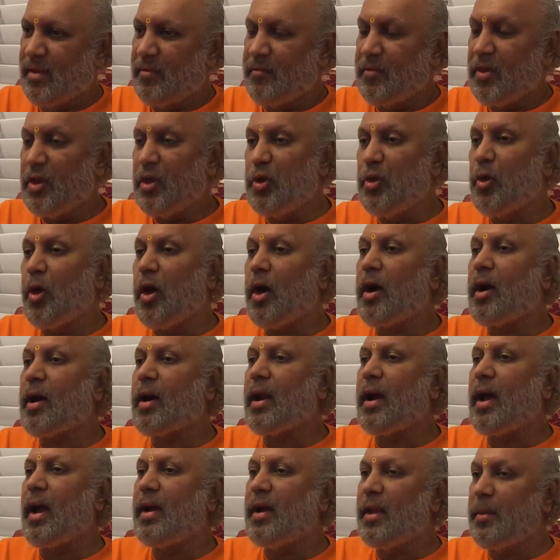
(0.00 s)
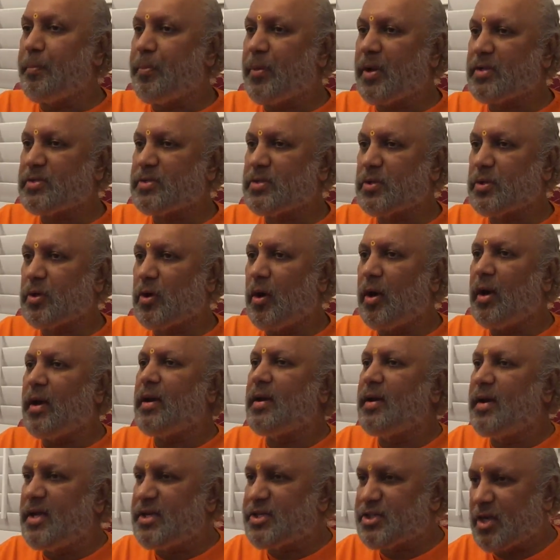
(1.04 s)
When you are depressed, it is
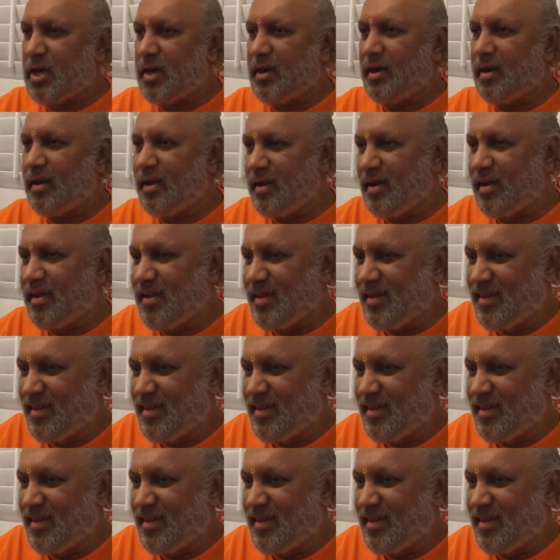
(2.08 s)
called nishanna.